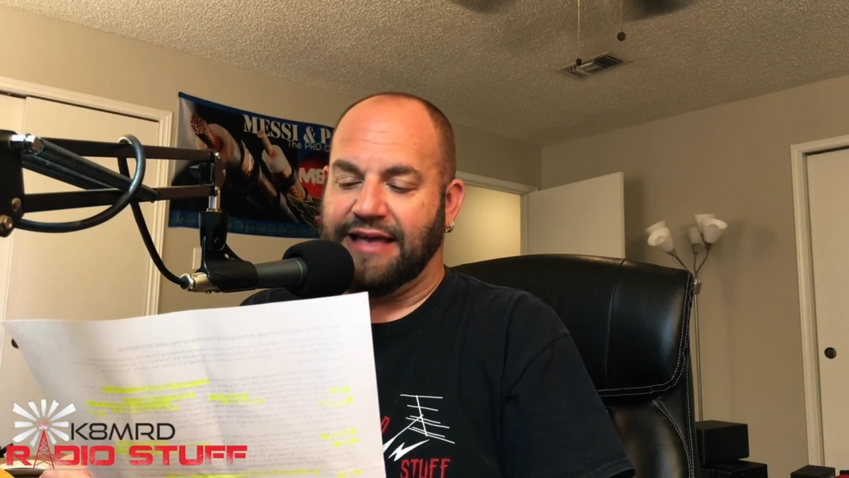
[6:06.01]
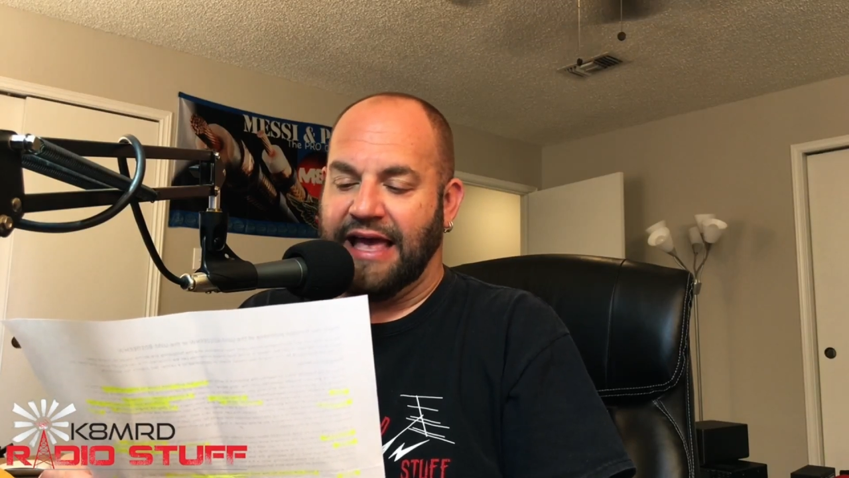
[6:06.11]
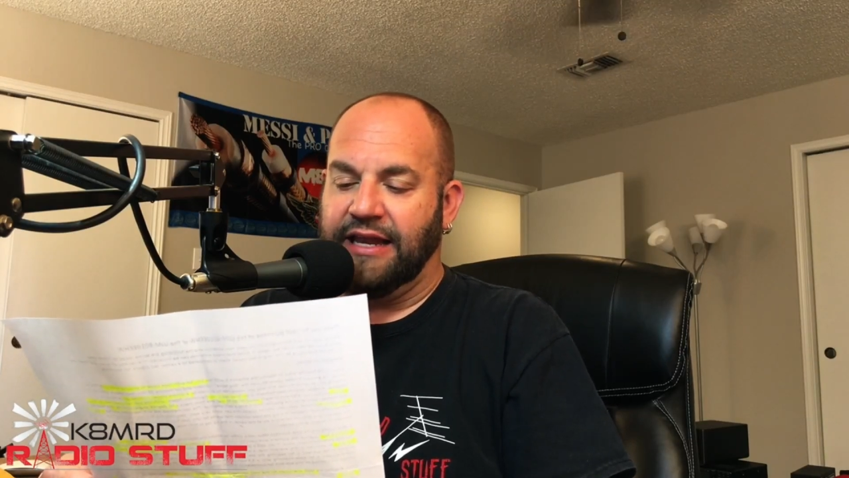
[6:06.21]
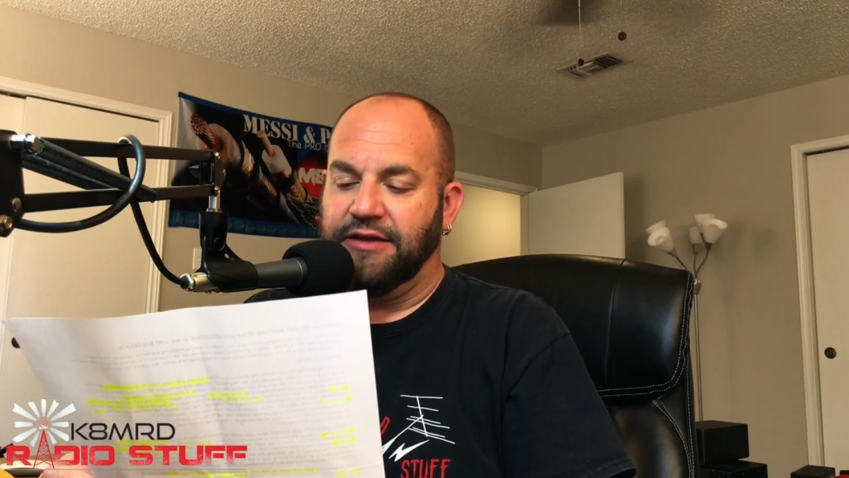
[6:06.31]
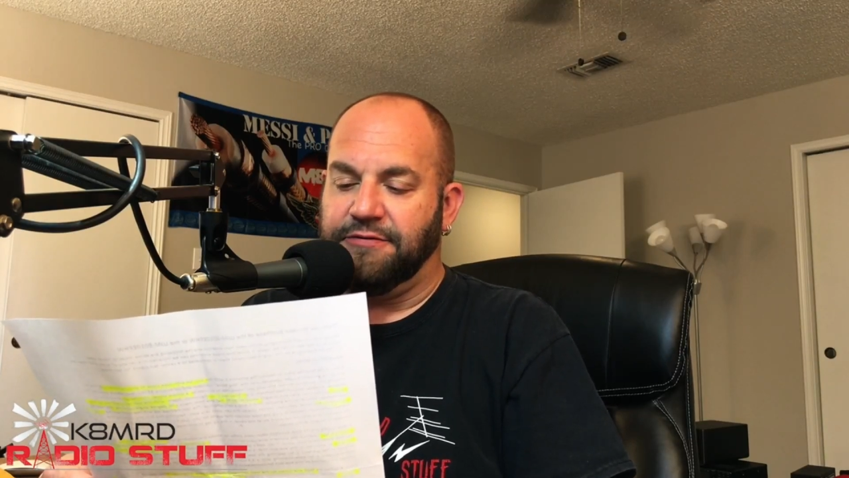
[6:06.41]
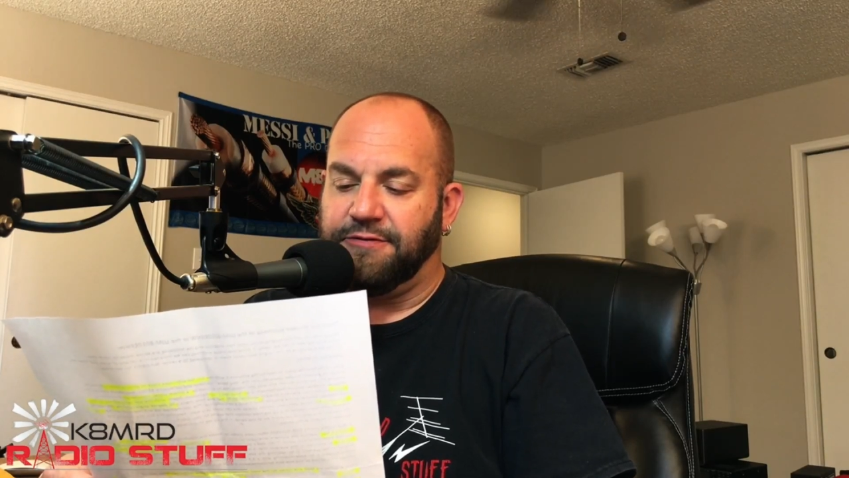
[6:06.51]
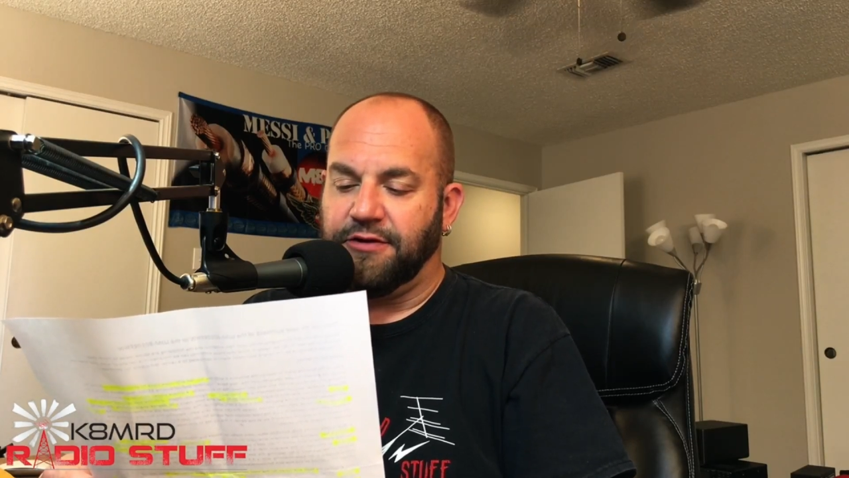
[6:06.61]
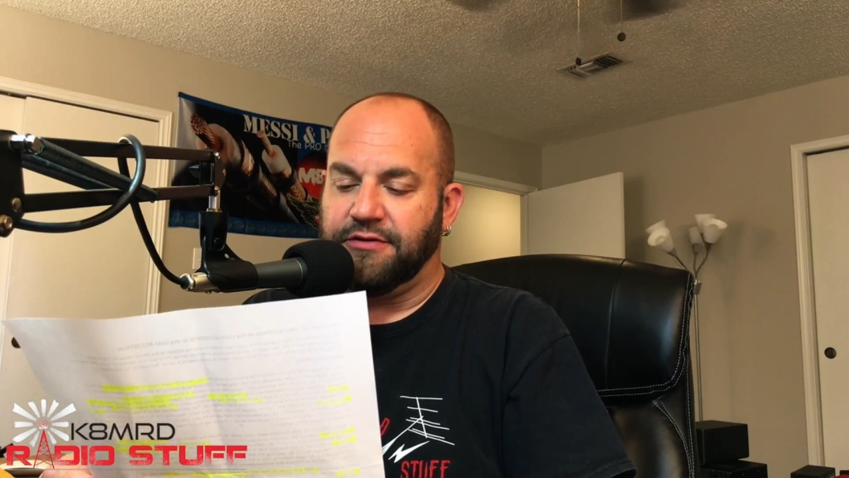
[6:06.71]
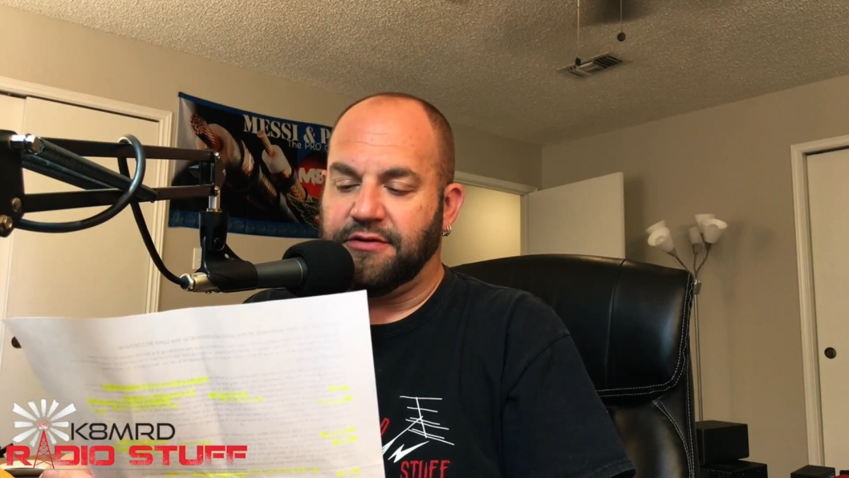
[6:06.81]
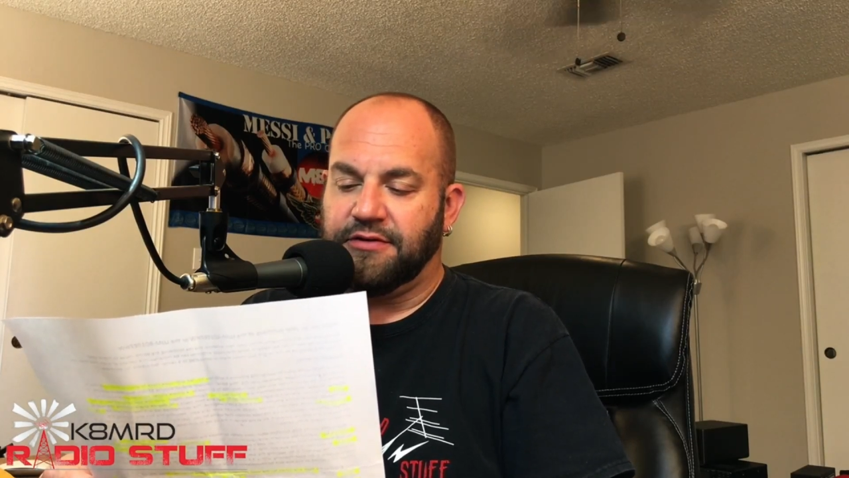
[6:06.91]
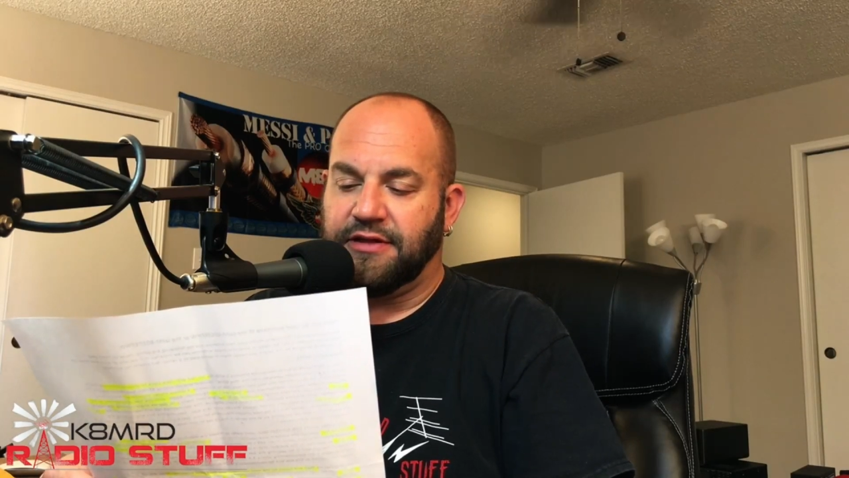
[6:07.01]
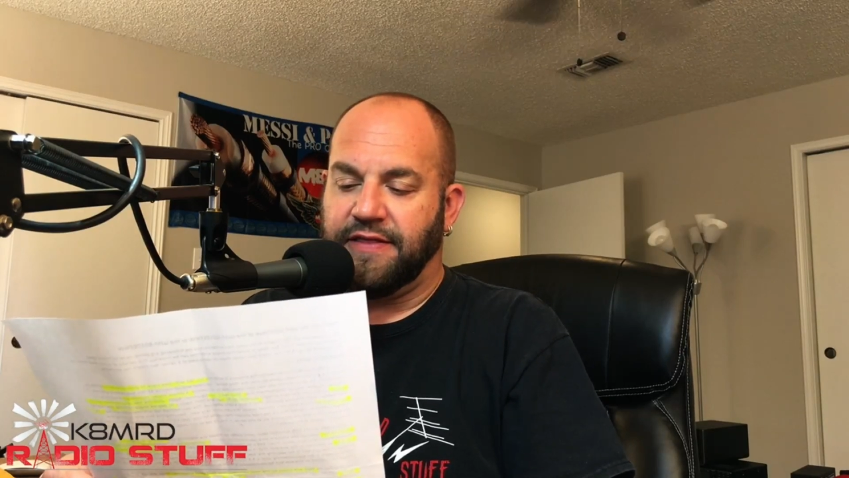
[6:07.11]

any further than